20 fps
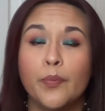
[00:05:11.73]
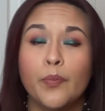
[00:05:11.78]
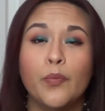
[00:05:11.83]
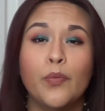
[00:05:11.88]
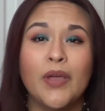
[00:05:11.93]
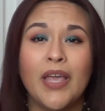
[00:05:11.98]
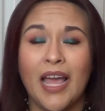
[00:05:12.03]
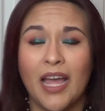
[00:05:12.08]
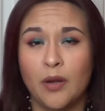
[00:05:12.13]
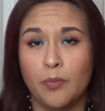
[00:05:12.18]

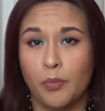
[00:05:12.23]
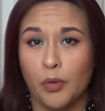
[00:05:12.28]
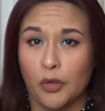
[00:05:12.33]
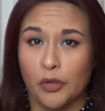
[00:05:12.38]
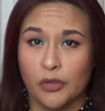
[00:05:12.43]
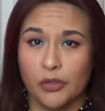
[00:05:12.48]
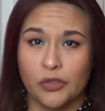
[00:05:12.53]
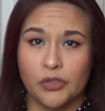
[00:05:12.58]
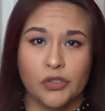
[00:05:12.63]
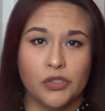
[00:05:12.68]
We had
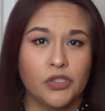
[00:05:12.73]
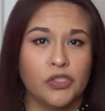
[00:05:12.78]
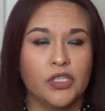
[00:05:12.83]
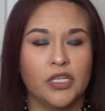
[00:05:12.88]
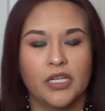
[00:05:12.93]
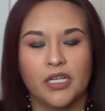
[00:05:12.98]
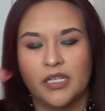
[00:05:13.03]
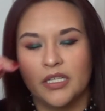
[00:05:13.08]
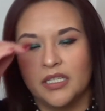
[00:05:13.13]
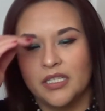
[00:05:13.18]
burgers,
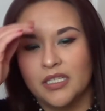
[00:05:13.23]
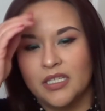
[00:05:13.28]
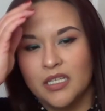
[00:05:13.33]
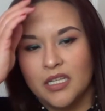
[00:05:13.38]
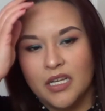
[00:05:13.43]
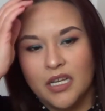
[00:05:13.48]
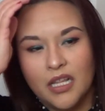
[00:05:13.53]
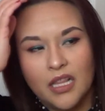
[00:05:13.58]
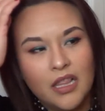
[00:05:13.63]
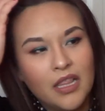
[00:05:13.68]
and
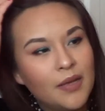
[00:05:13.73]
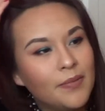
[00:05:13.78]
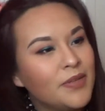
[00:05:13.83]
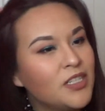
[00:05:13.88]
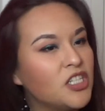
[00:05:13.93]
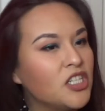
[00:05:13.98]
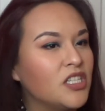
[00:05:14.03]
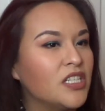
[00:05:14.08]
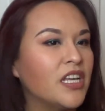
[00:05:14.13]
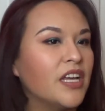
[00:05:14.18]
let me
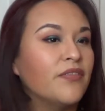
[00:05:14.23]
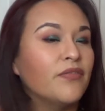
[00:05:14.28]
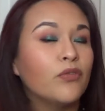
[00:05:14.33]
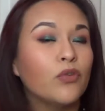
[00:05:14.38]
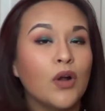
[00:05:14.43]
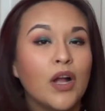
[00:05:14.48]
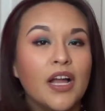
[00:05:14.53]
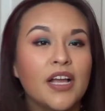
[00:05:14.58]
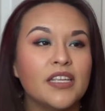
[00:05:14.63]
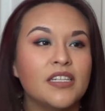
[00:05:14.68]
just say, and
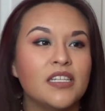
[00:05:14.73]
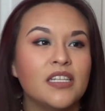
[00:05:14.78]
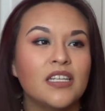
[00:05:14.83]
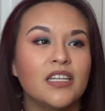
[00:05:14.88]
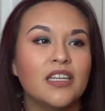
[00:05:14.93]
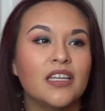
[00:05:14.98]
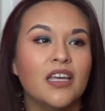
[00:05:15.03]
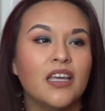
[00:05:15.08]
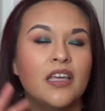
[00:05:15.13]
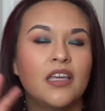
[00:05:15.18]
fries.
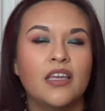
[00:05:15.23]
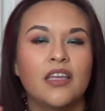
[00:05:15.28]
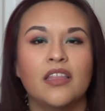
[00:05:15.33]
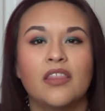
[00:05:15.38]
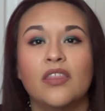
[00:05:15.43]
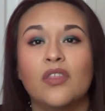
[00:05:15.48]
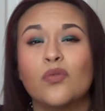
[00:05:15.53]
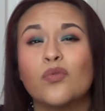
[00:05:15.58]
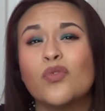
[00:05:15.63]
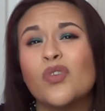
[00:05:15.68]

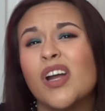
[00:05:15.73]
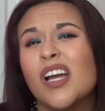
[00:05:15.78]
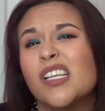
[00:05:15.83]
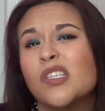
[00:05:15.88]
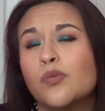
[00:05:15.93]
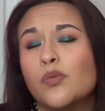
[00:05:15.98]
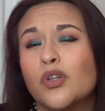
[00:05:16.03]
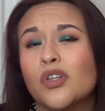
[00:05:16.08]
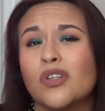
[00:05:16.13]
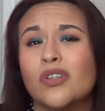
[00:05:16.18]
The
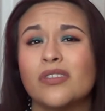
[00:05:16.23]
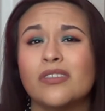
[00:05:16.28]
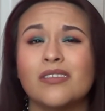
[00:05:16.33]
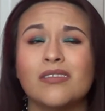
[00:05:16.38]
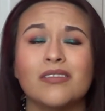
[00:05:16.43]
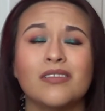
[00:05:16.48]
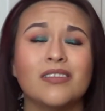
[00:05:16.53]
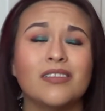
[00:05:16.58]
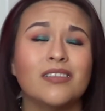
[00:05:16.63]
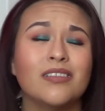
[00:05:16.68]
fries were
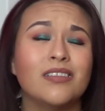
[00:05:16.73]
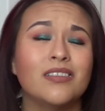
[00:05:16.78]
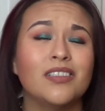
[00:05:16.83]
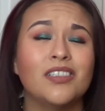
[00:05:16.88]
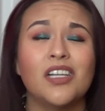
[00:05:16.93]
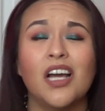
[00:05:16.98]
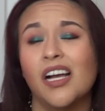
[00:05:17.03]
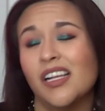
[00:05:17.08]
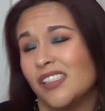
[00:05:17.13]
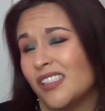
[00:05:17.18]

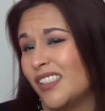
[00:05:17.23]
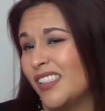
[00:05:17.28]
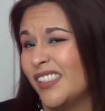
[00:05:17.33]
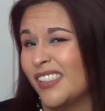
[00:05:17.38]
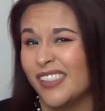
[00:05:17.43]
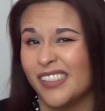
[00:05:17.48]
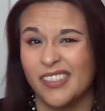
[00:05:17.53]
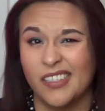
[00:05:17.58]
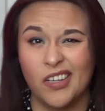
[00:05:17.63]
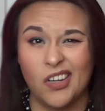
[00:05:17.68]
not
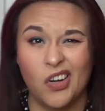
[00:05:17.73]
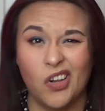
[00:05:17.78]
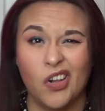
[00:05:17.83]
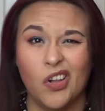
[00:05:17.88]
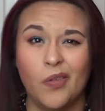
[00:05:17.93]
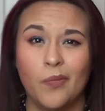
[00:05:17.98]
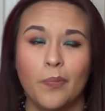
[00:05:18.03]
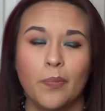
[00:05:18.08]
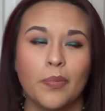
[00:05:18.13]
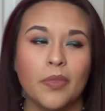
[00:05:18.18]
seasoned at
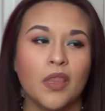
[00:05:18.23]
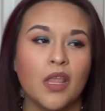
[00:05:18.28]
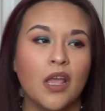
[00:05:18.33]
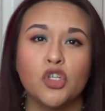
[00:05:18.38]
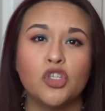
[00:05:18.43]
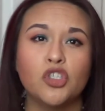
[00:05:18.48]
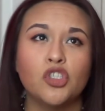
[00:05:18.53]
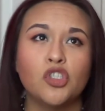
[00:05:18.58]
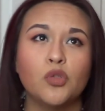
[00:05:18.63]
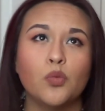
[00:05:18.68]
all.
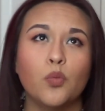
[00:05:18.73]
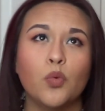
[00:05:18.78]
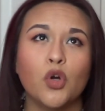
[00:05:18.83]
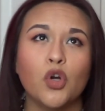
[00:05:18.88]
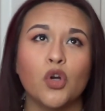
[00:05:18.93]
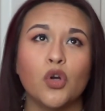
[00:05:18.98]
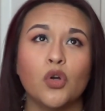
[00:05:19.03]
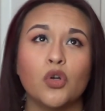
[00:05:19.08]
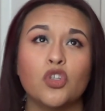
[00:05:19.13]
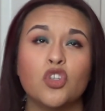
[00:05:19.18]
Burgers
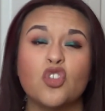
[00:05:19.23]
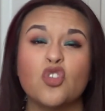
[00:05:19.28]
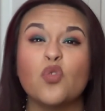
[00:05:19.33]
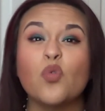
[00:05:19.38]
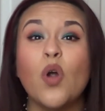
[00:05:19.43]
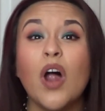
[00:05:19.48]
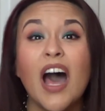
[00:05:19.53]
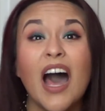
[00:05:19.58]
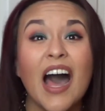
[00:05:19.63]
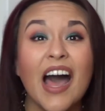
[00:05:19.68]
were
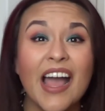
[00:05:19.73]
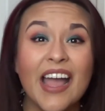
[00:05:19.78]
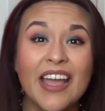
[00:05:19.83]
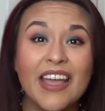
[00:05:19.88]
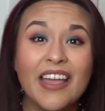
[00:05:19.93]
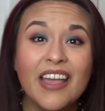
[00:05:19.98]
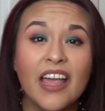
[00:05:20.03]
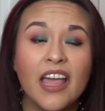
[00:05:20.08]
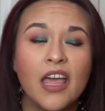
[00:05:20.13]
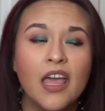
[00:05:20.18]

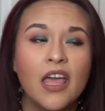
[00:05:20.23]
dry,